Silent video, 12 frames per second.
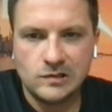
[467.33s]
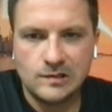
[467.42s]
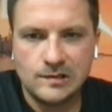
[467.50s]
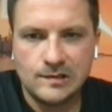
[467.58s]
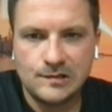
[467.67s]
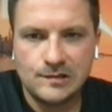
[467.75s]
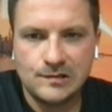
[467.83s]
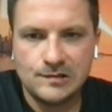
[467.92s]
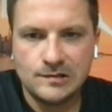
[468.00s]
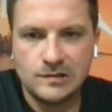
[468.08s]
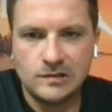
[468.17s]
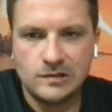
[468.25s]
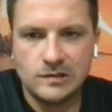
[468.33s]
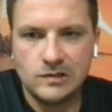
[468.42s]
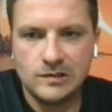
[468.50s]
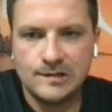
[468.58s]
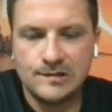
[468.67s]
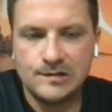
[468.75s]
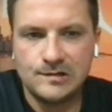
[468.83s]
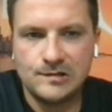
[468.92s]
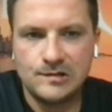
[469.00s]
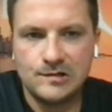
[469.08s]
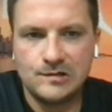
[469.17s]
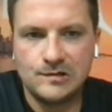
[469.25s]

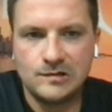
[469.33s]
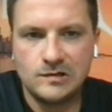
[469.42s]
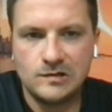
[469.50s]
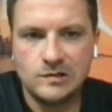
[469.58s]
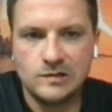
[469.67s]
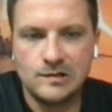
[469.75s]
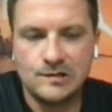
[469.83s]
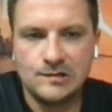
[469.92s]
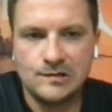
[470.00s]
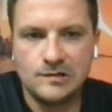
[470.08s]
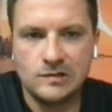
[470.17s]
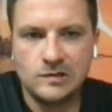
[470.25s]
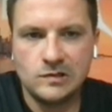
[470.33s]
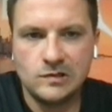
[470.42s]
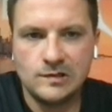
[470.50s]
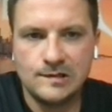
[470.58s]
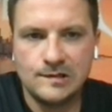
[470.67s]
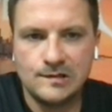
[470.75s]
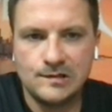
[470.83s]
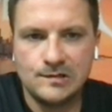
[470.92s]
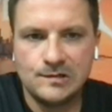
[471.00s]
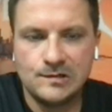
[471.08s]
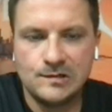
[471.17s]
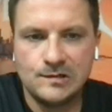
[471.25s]

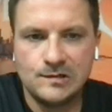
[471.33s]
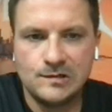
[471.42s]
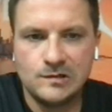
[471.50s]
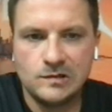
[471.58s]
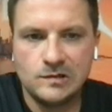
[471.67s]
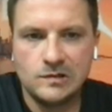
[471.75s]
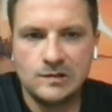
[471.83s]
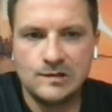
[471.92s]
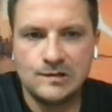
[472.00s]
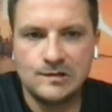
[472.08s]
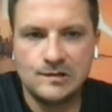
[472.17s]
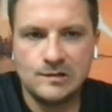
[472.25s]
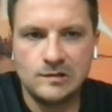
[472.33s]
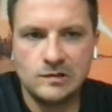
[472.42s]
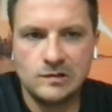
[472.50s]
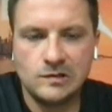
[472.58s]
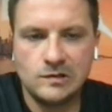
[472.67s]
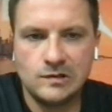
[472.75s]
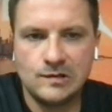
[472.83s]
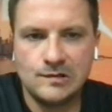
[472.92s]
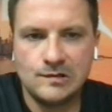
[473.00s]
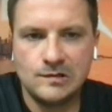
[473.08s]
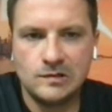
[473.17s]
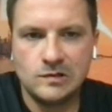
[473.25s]

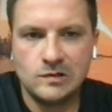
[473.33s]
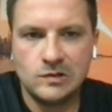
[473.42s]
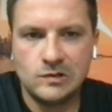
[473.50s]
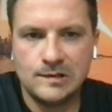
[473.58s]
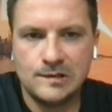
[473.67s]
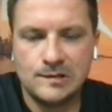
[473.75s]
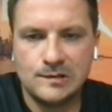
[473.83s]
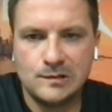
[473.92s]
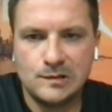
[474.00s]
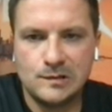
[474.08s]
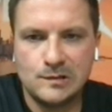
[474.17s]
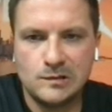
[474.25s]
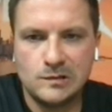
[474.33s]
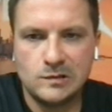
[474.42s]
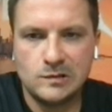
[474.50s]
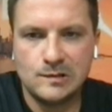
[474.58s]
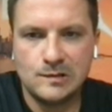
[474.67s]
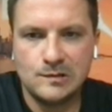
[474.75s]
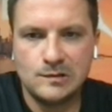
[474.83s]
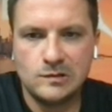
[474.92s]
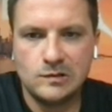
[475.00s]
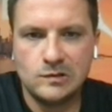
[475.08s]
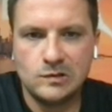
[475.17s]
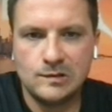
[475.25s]
This person isn't speaking.